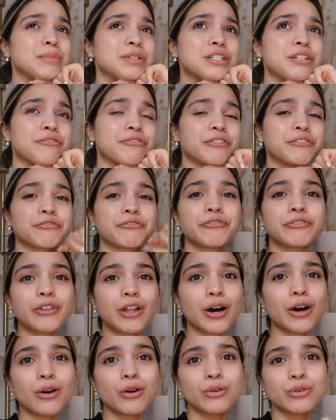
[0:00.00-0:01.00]
different
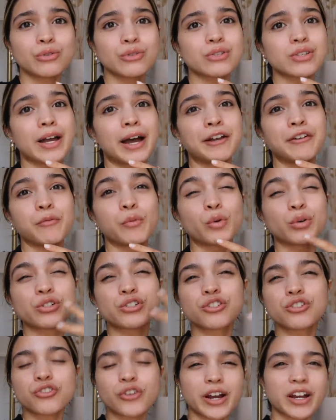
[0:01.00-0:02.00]
flows, kind of more
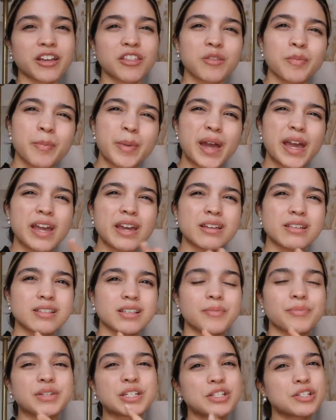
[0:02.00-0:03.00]
strength based,
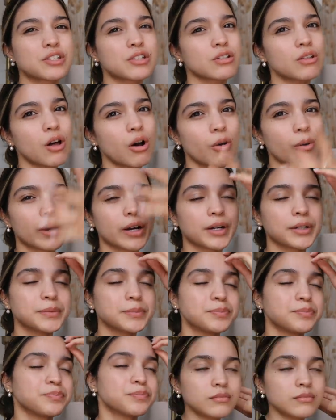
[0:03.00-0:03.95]
something slower.